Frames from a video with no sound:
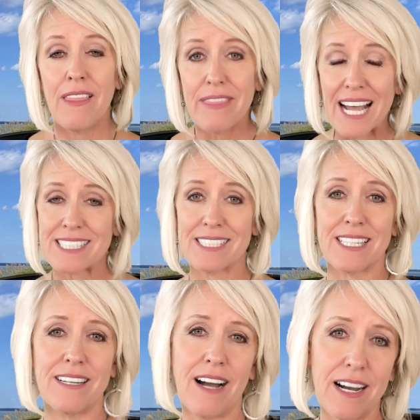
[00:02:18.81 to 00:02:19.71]
That's the
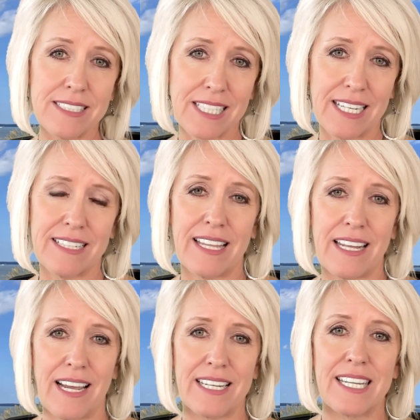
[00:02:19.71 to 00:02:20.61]
content that
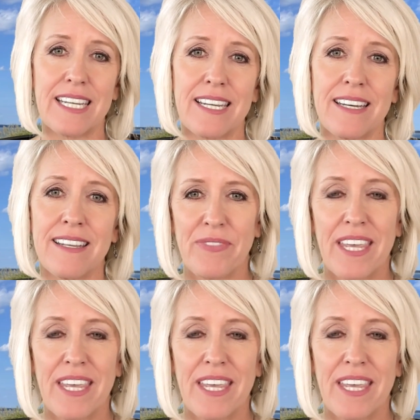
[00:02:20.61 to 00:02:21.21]
I need.